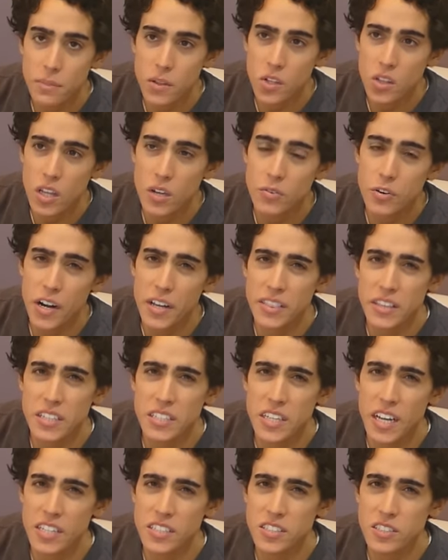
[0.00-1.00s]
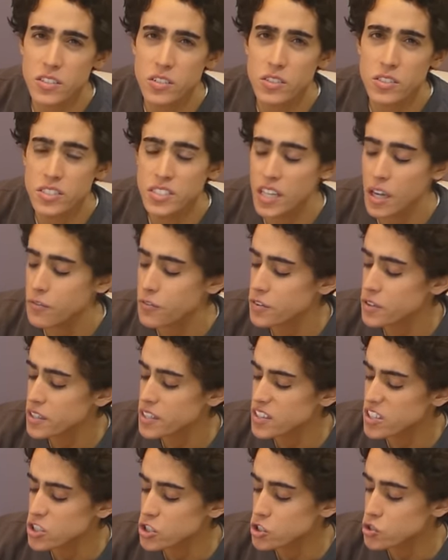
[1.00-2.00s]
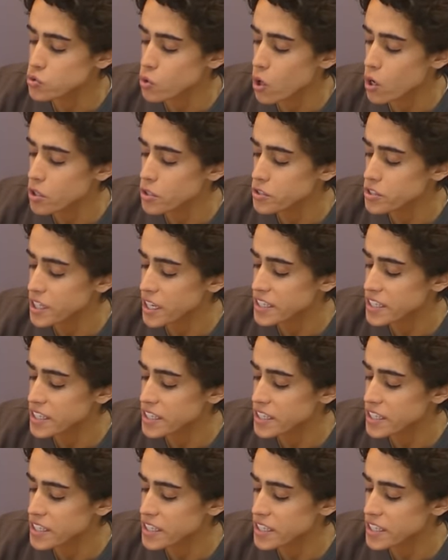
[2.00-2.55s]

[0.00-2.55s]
The liver and the testicles, definitely the stronger